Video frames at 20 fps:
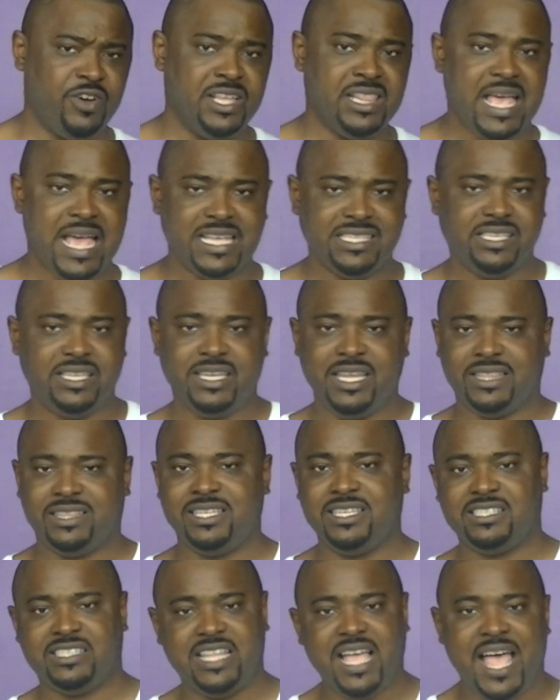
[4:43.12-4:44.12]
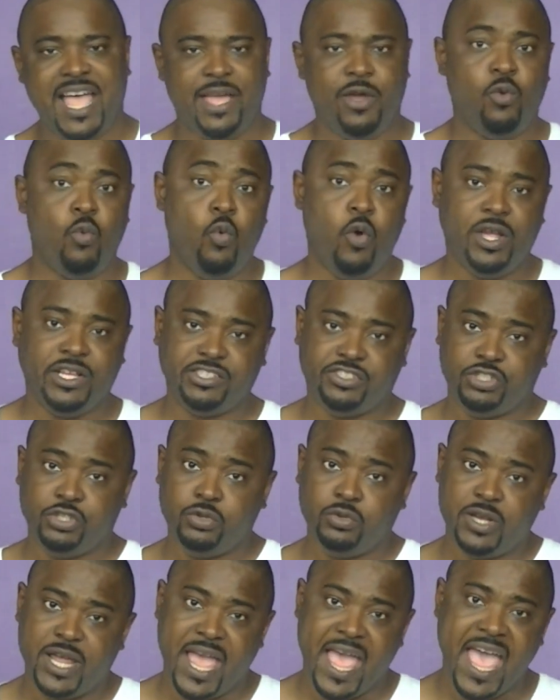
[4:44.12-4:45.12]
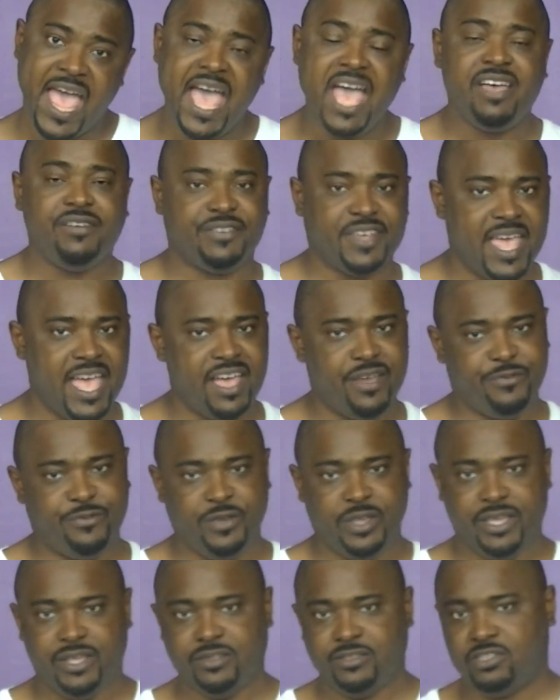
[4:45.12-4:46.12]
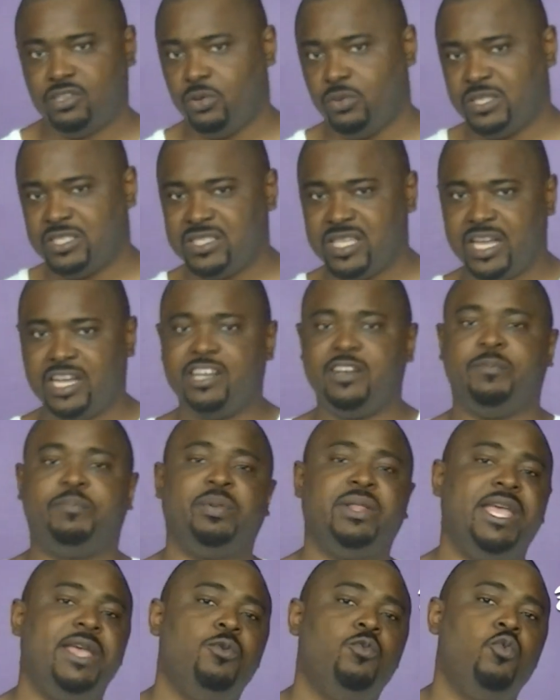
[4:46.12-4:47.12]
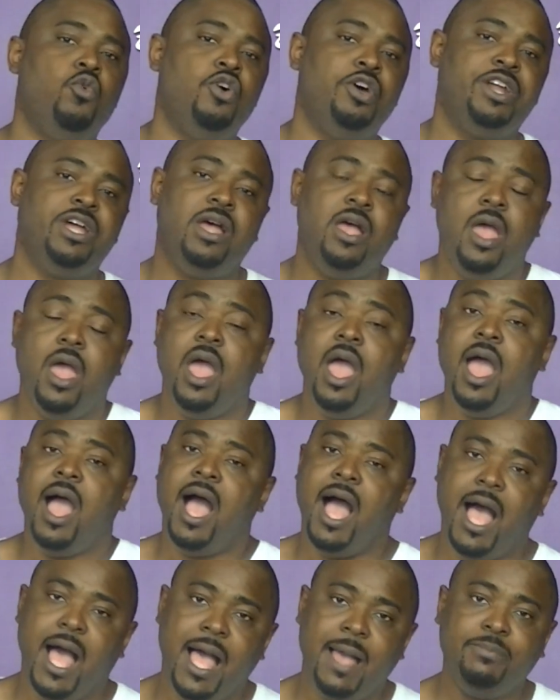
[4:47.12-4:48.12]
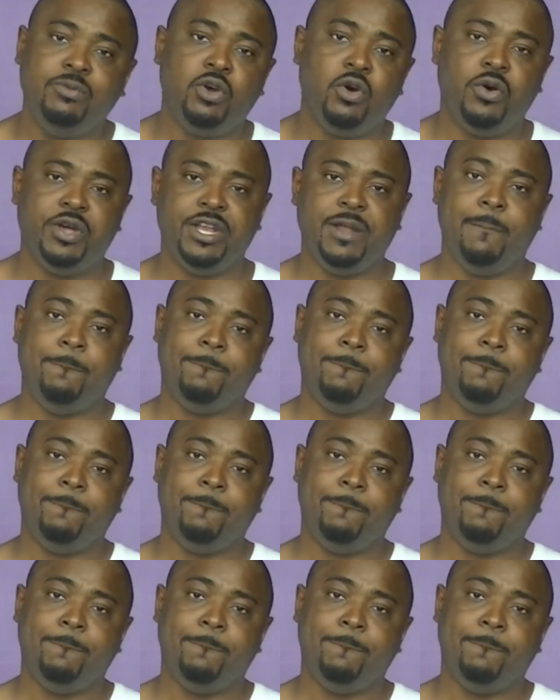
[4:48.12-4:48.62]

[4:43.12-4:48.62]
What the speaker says: realizing that this diet wants you to have caffeine, so instead of the plain water, I'm going to